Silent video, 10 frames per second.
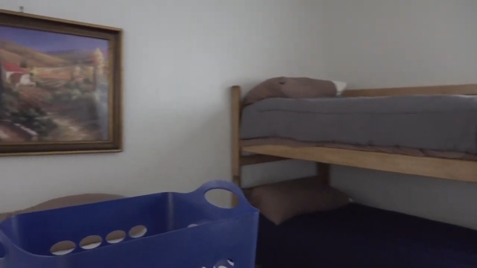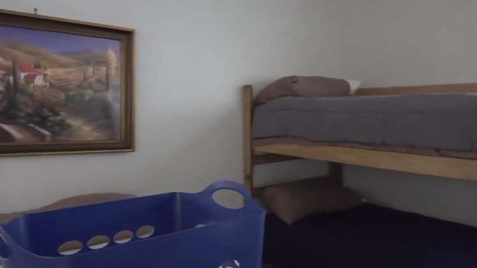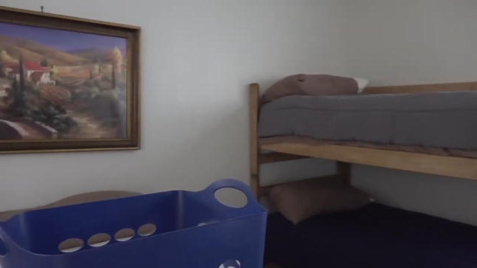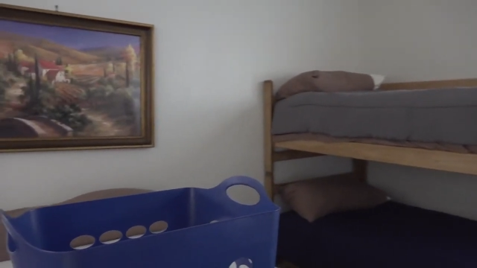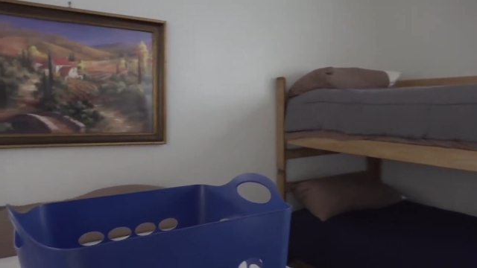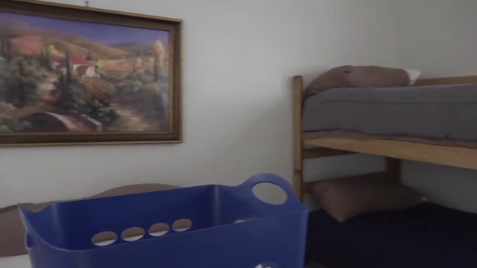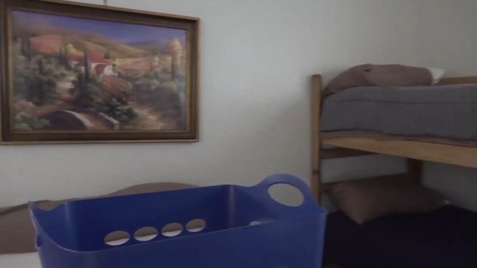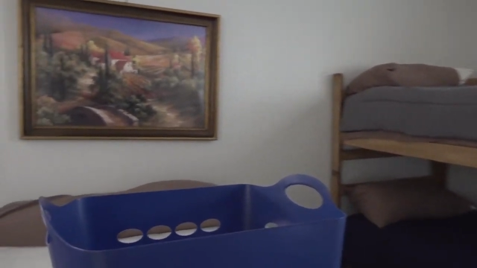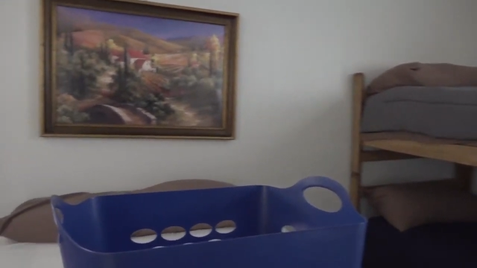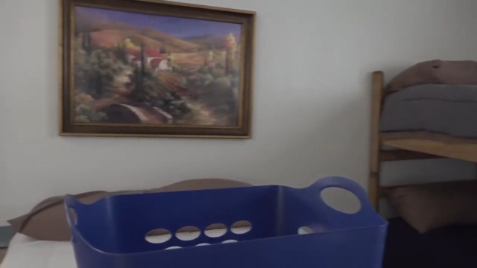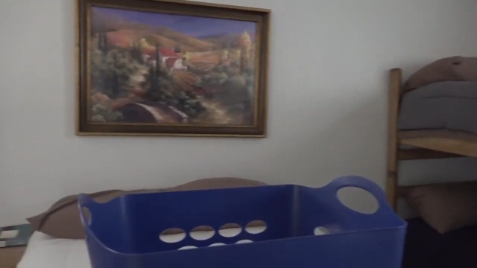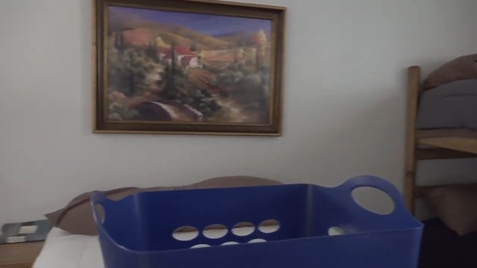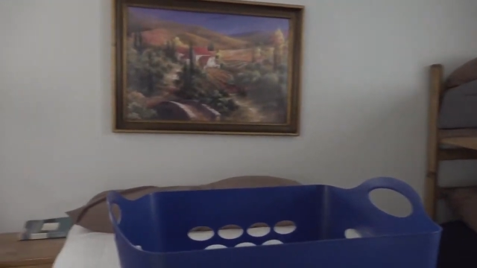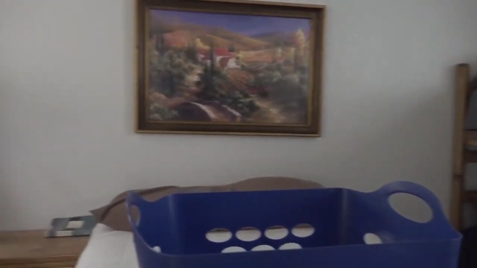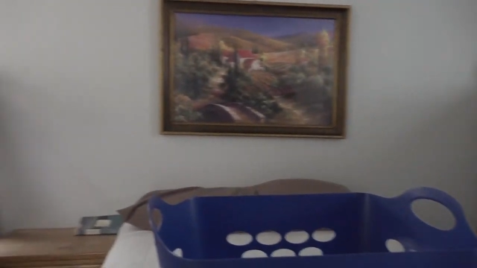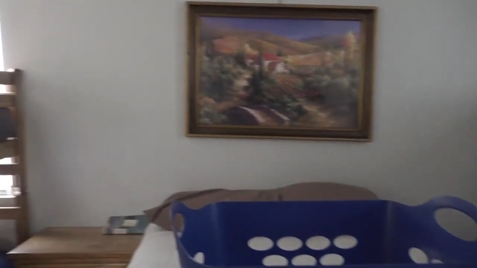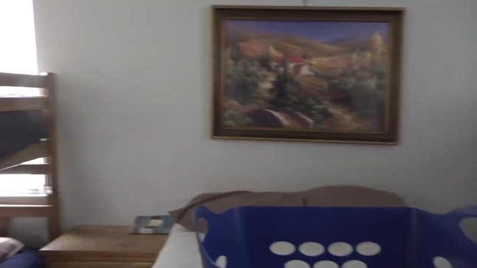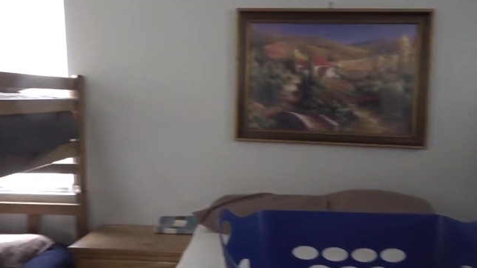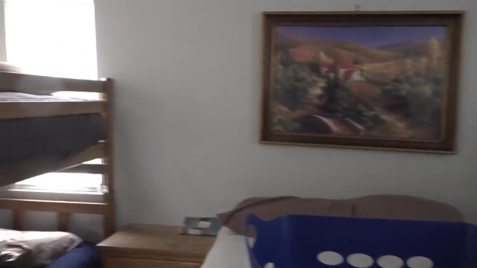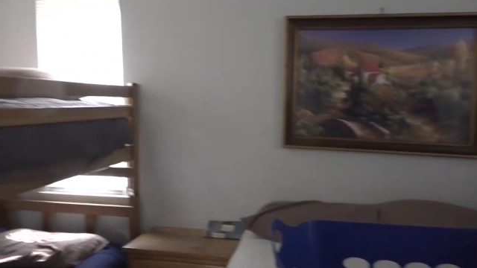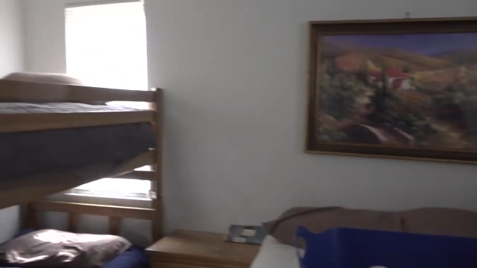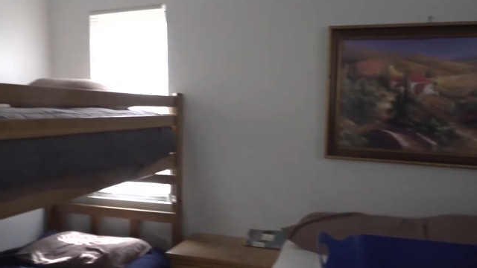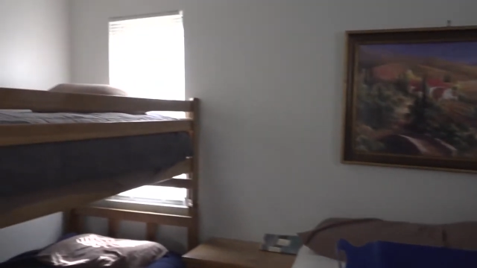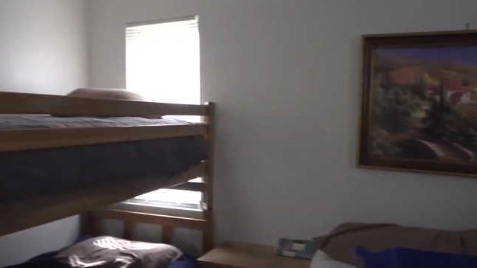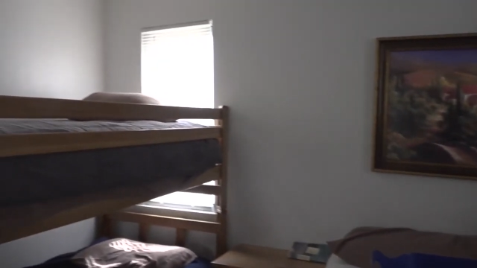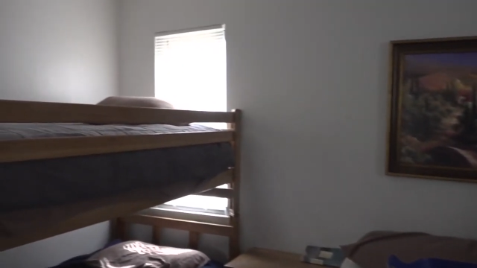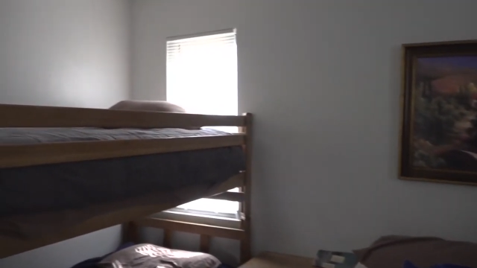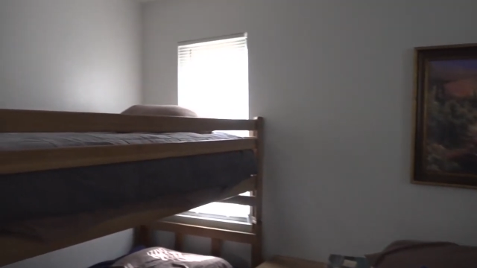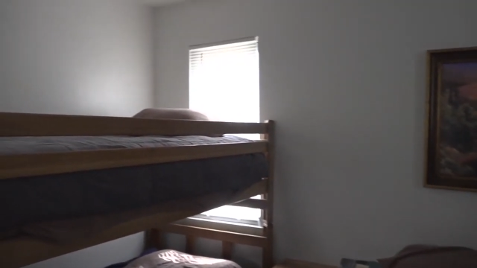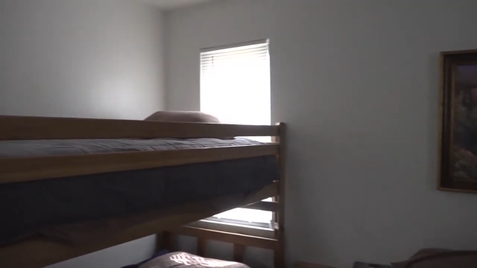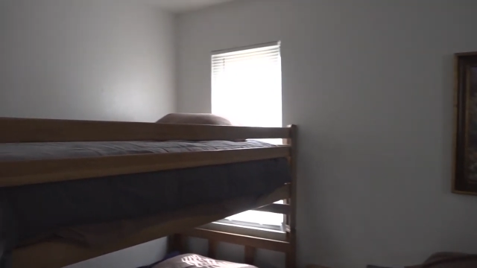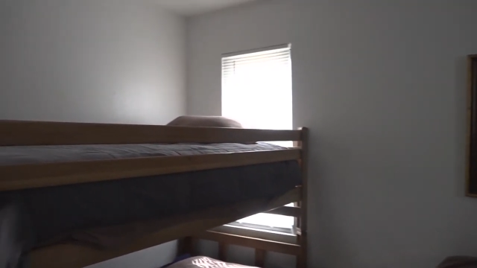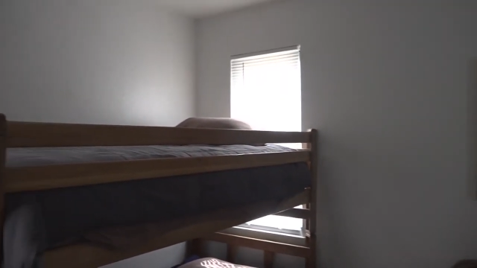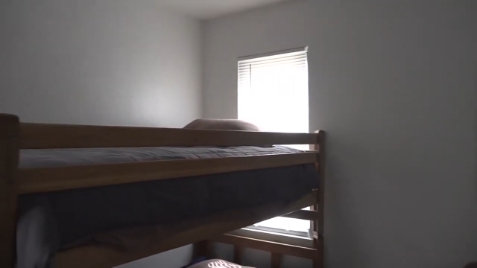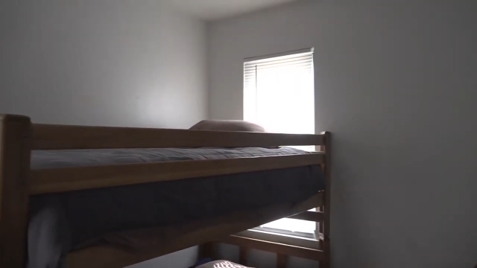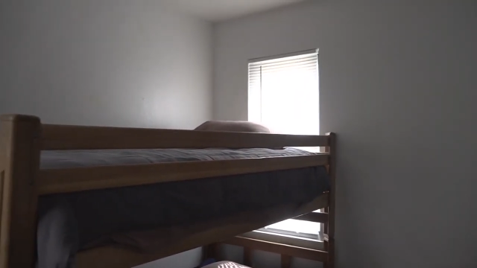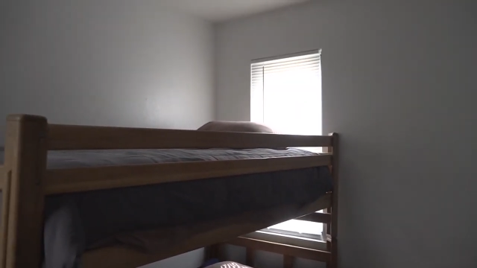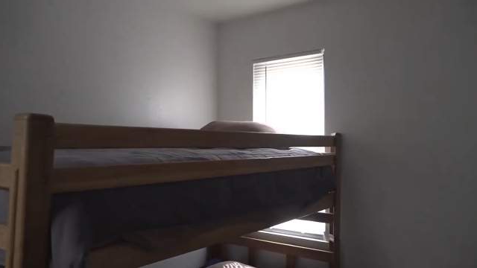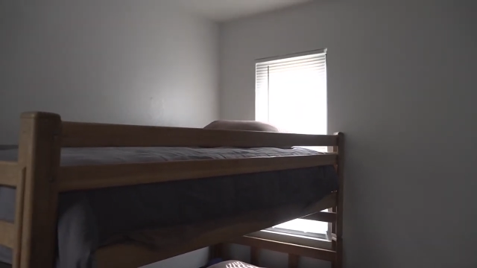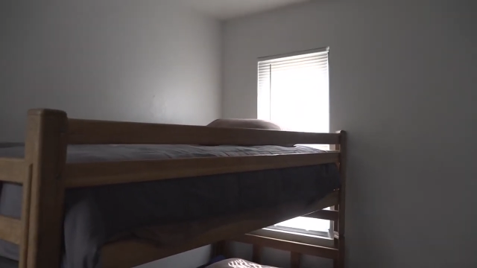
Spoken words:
No face is visible, so there are no lips to read.